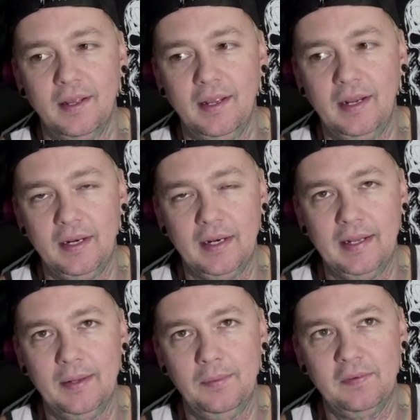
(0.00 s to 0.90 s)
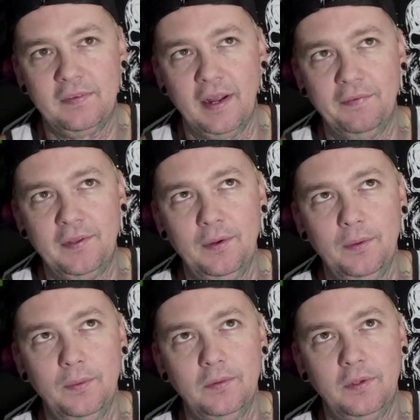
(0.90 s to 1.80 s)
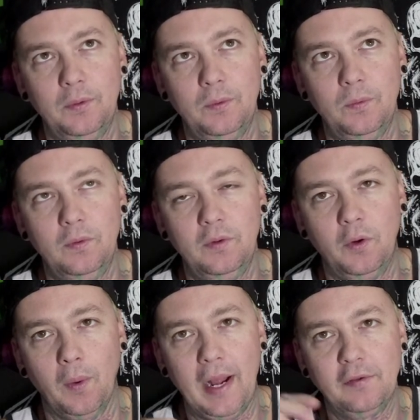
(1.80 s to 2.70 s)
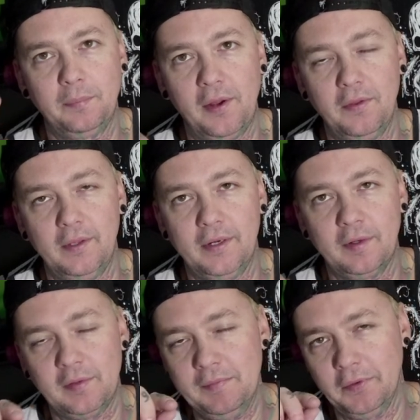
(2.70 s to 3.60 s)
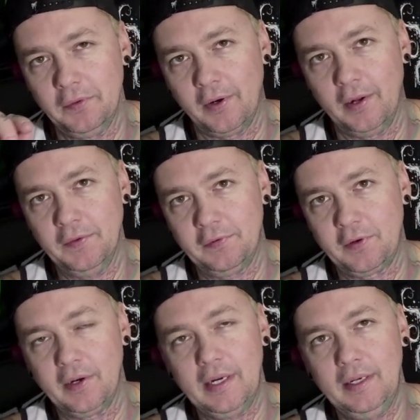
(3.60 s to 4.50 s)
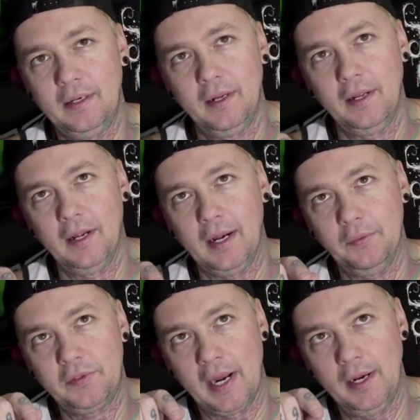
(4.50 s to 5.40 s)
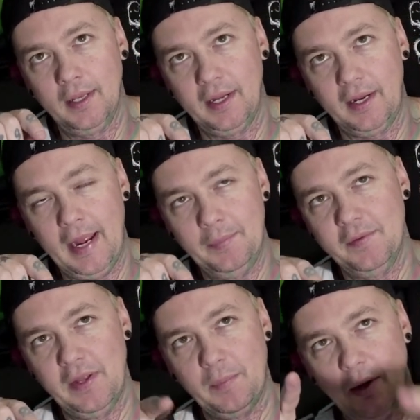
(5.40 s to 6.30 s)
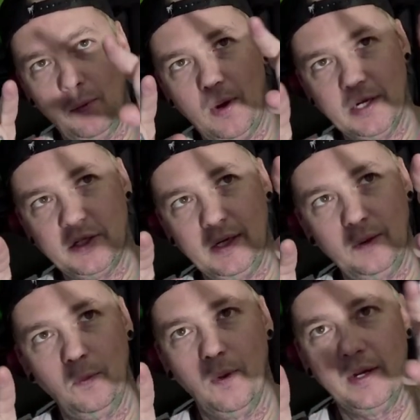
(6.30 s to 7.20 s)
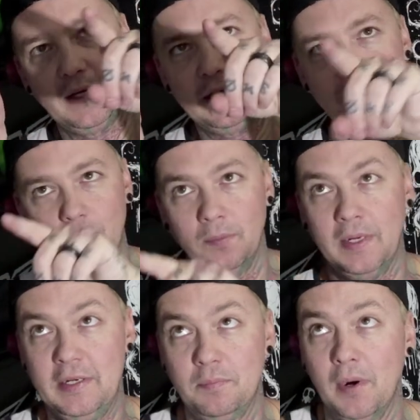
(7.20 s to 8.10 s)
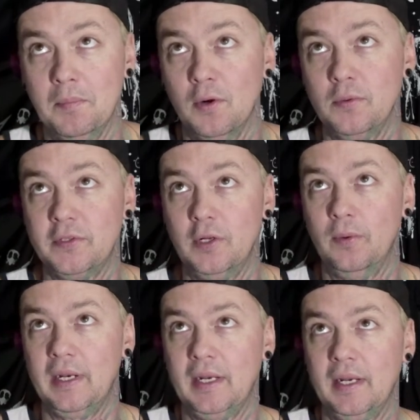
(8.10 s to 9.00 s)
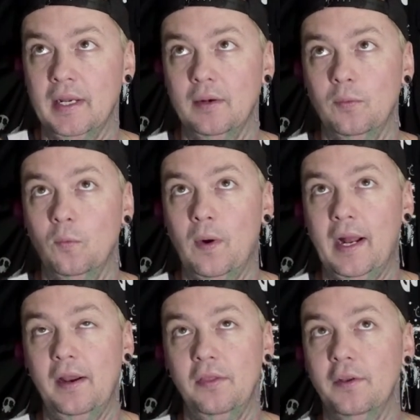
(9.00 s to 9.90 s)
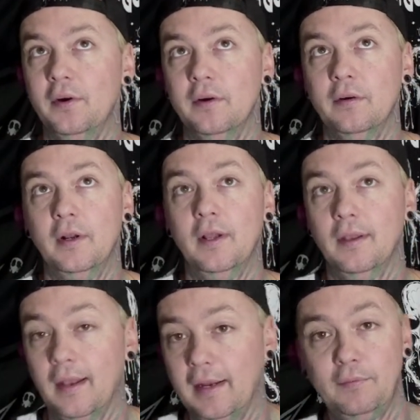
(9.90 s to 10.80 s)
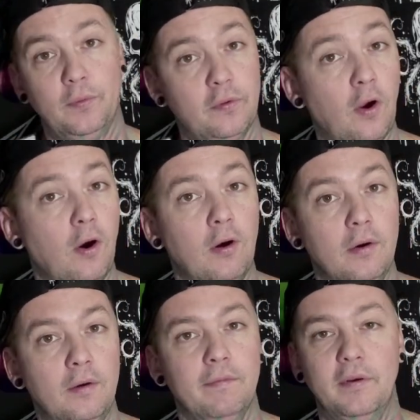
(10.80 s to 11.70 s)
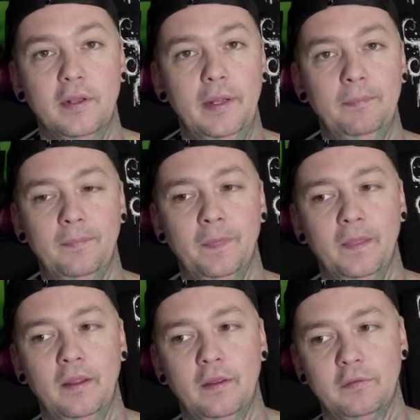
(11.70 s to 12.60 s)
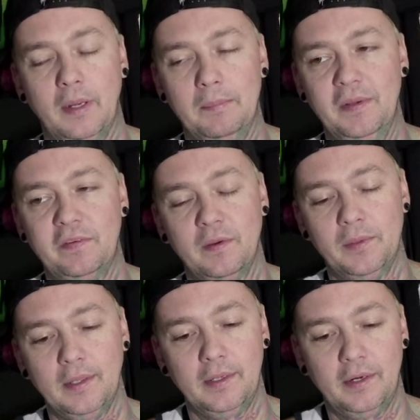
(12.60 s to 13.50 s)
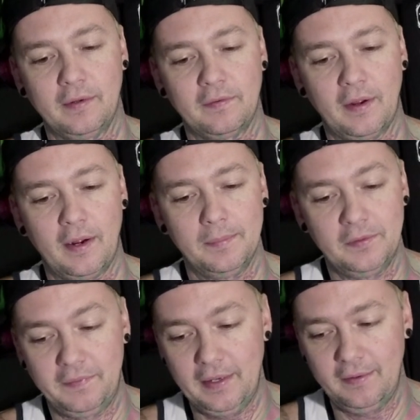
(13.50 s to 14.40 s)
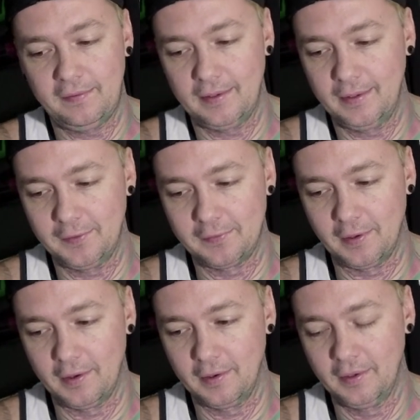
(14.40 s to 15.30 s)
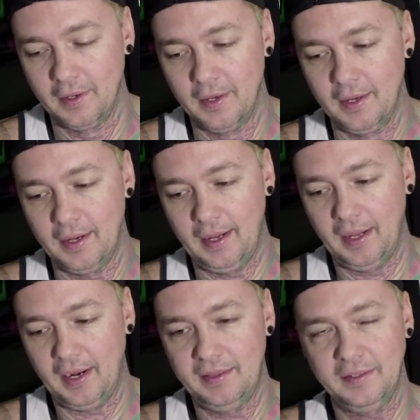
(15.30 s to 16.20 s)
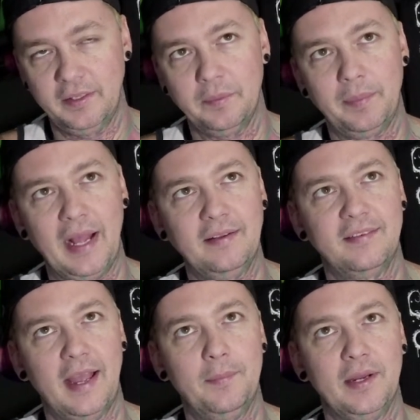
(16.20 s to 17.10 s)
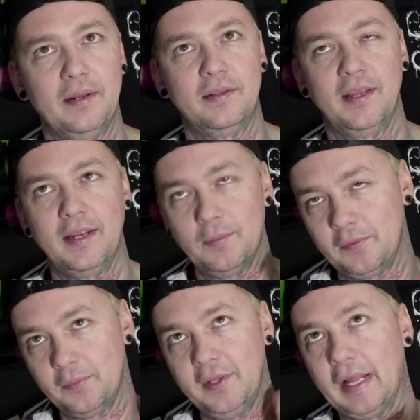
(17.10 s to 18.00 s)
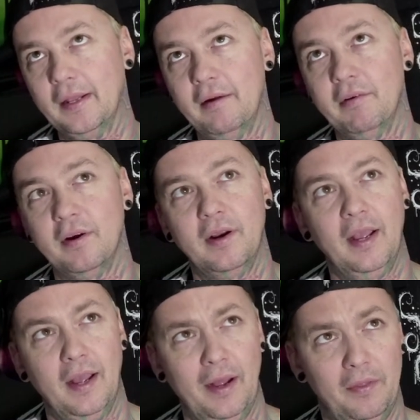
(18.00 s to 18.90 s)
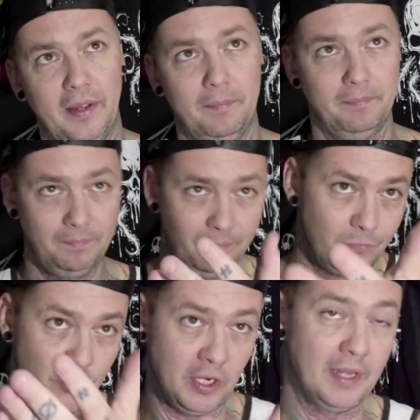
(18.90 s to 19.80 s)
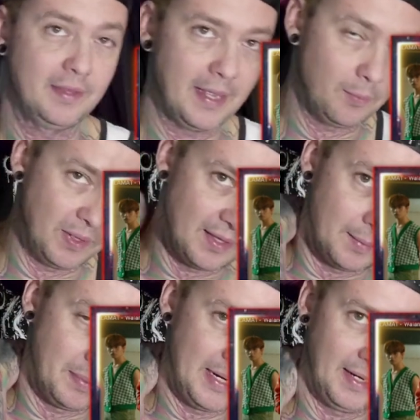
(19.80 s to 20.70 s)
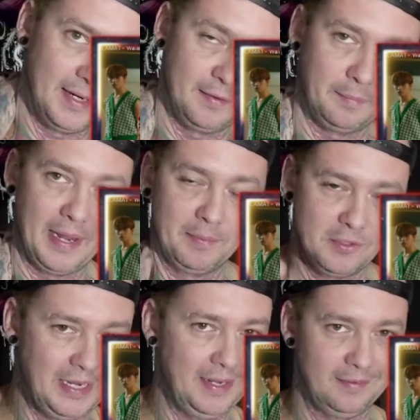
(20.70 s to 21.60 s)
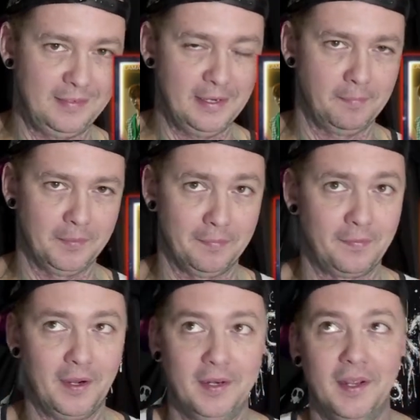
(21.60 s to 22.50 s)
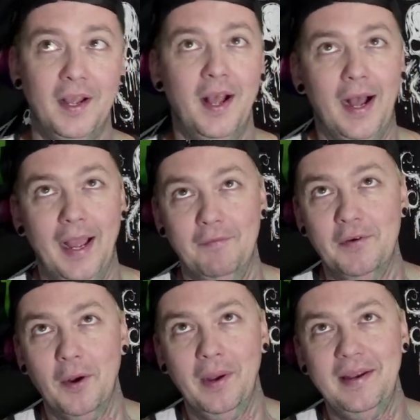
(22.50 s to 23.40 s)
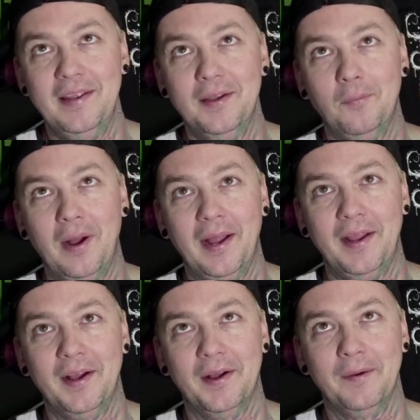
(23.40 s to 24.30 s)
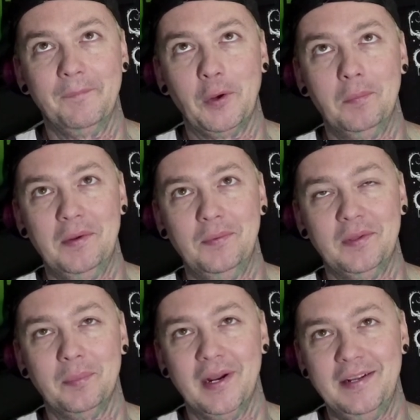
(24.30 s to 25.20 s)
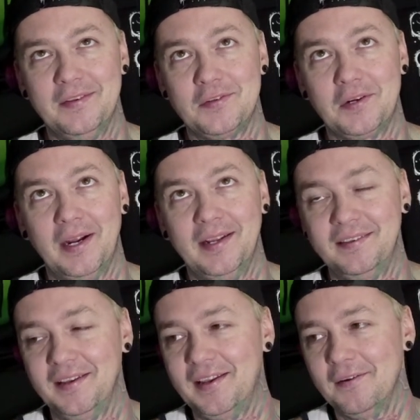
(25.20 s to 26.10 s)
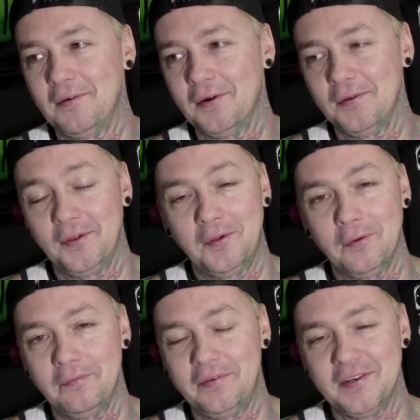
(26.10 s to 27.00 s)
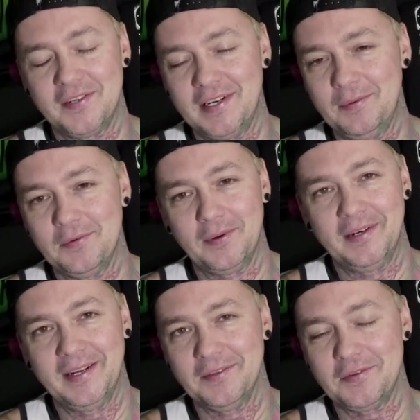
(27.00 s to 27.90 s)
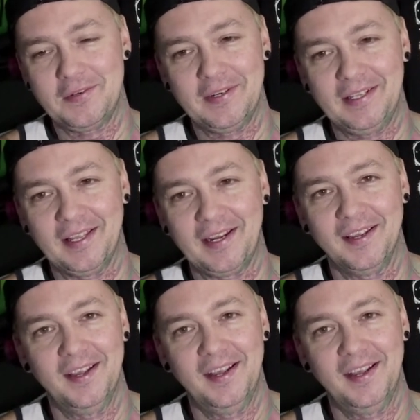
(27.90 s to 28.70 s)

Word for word: and it was tough to to grasp all the lyrics even though they're on the screen i was kind of like captivated by watching what each each member was doing and why their life was hard for them so i missed of the lyrics um it's very serious song i i thought that the backstabbing thing was really clever how they shot that with it being in his back, but you can't see it from the front. I have no idea why um, homie with the braids is trying to give her the goldfish, and he was running down the street like,